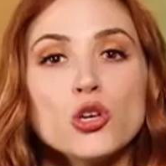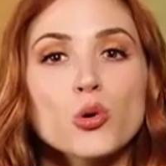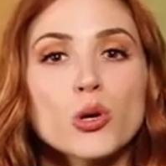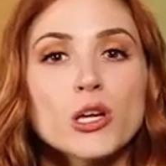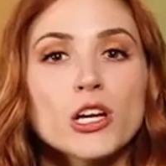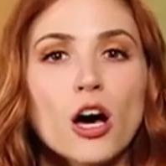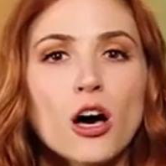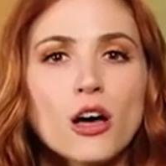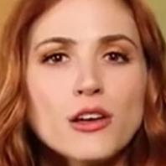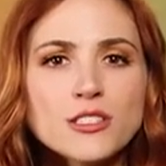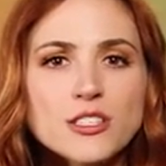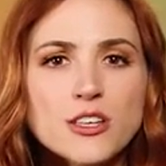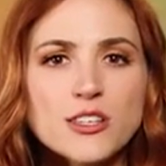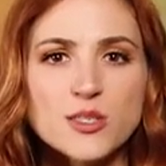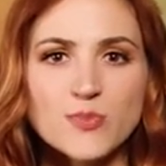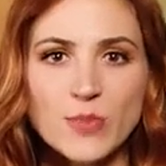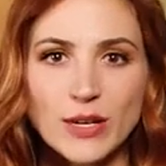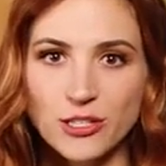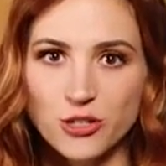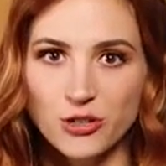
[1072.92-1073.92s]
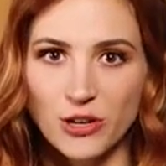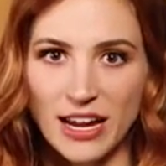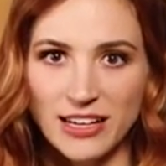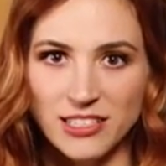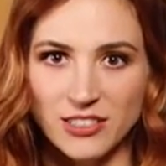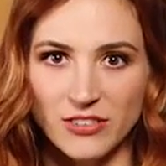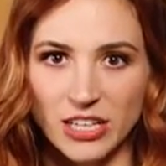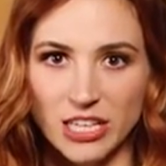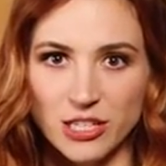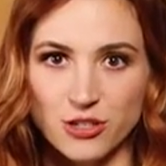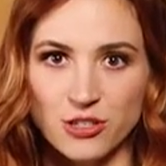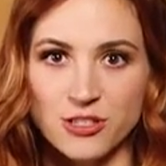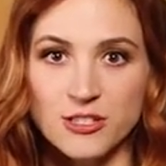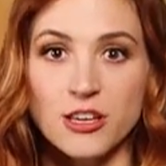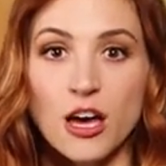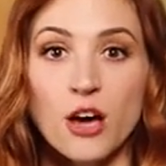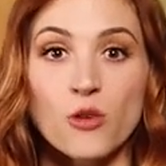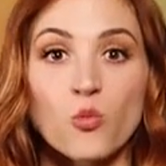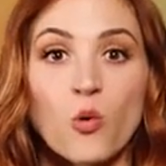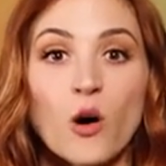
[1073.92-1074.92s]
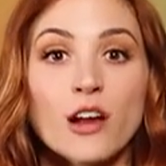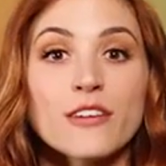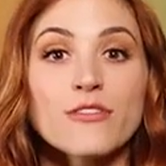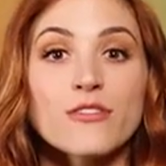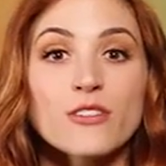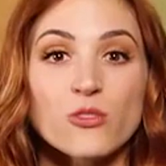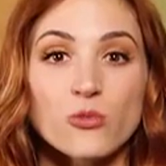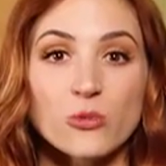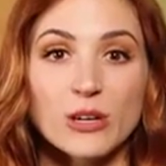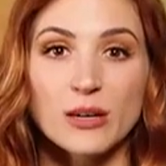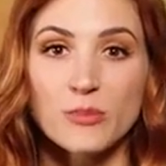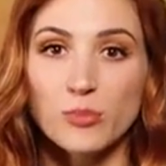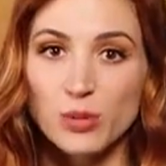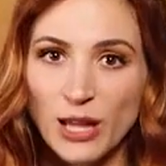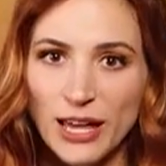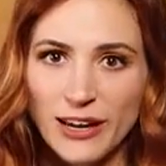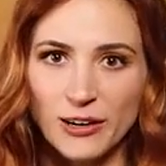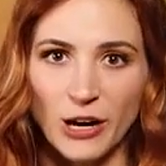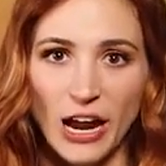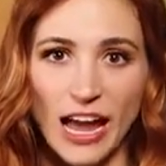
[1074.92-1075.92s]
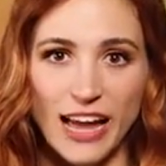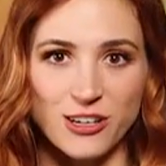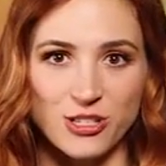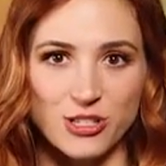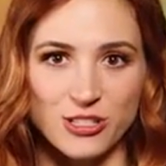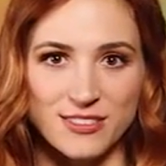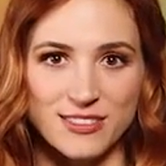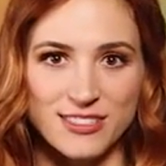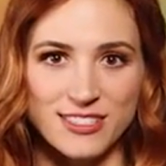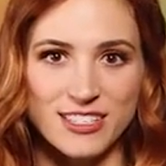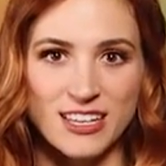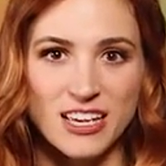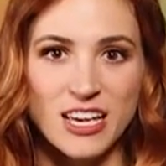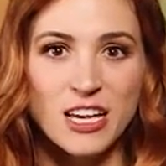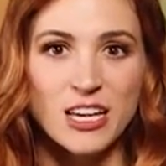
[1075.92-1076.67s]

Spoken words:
You can also spend your activations on one of 3 player actions.